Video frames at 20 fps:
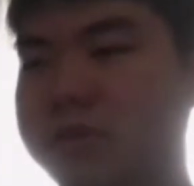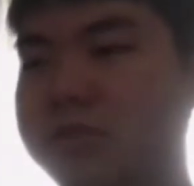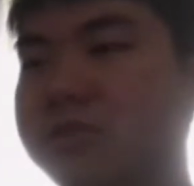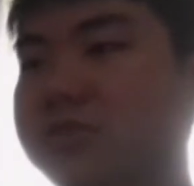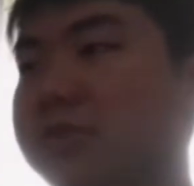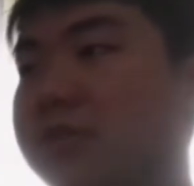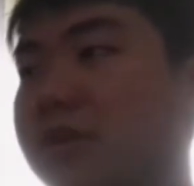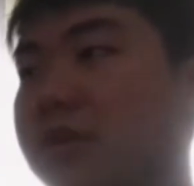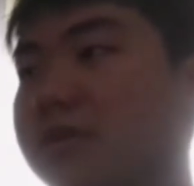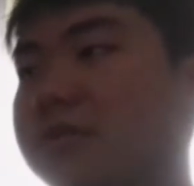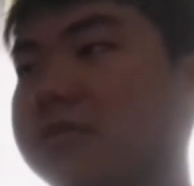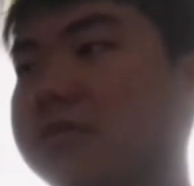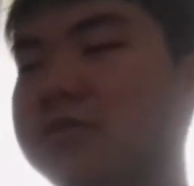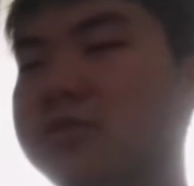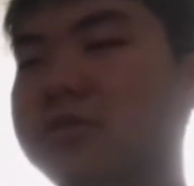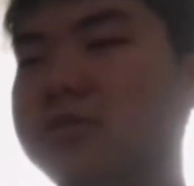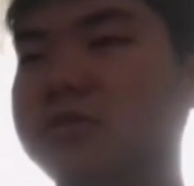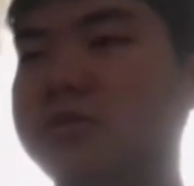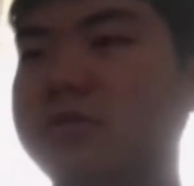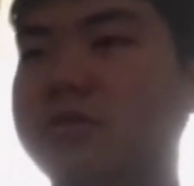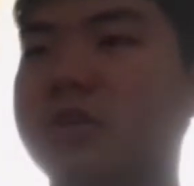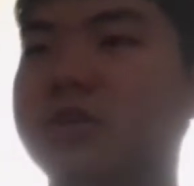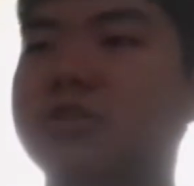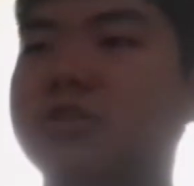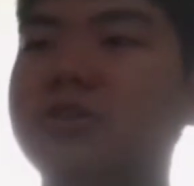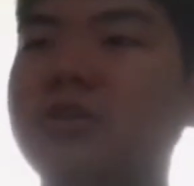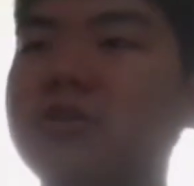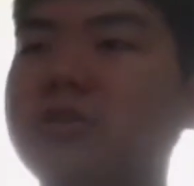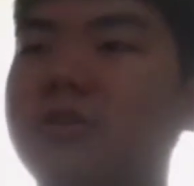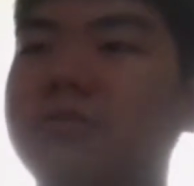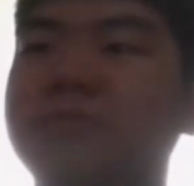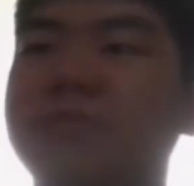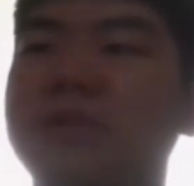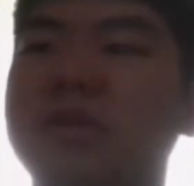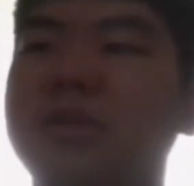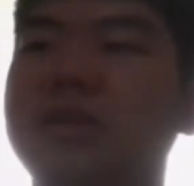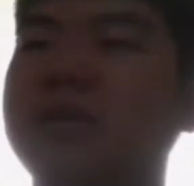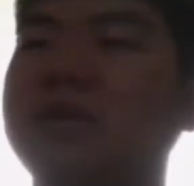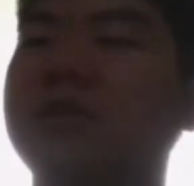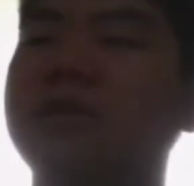muscle cells is not
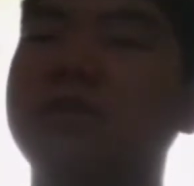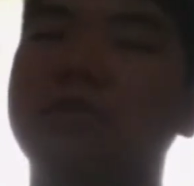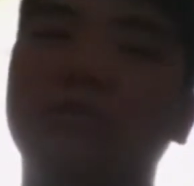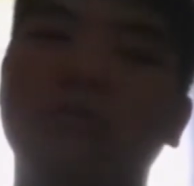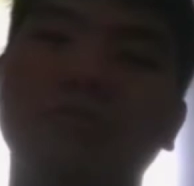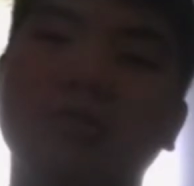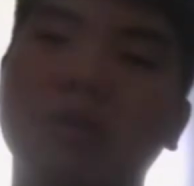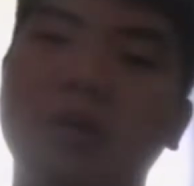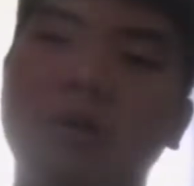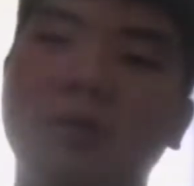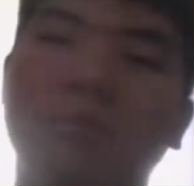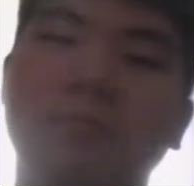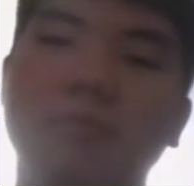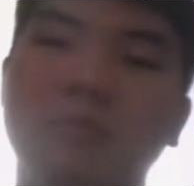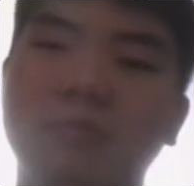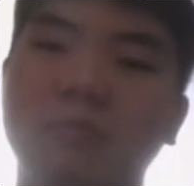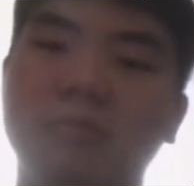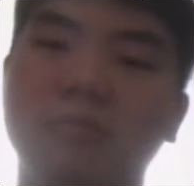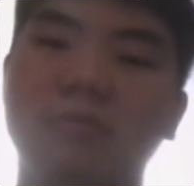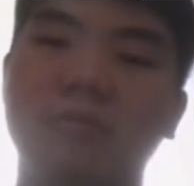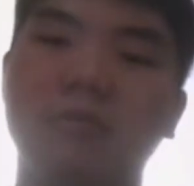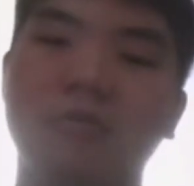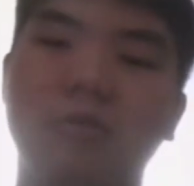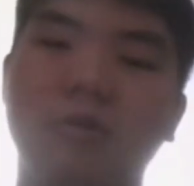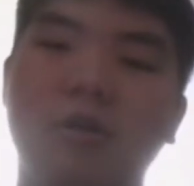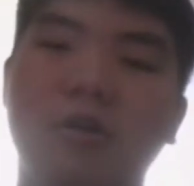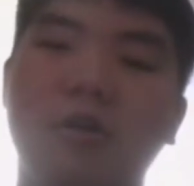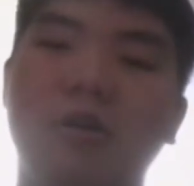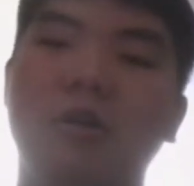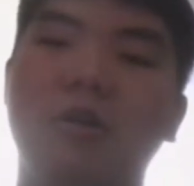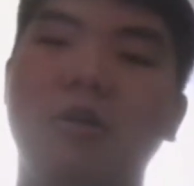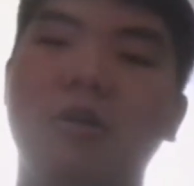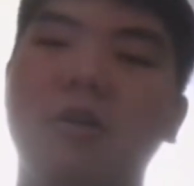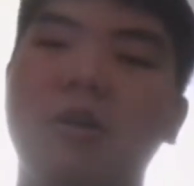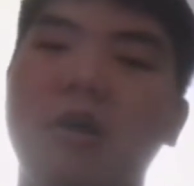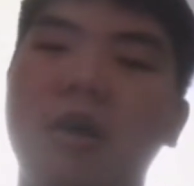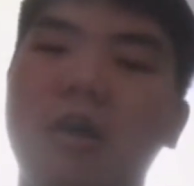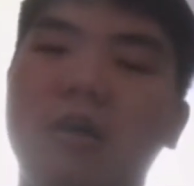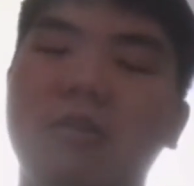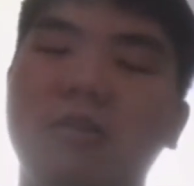completely used up
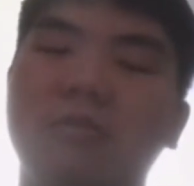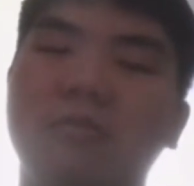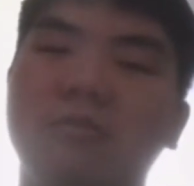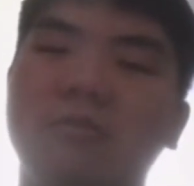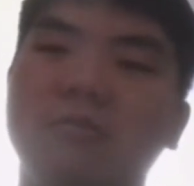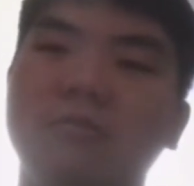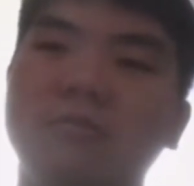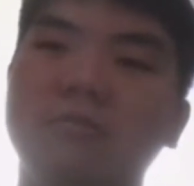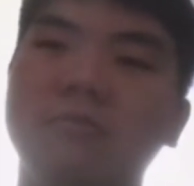and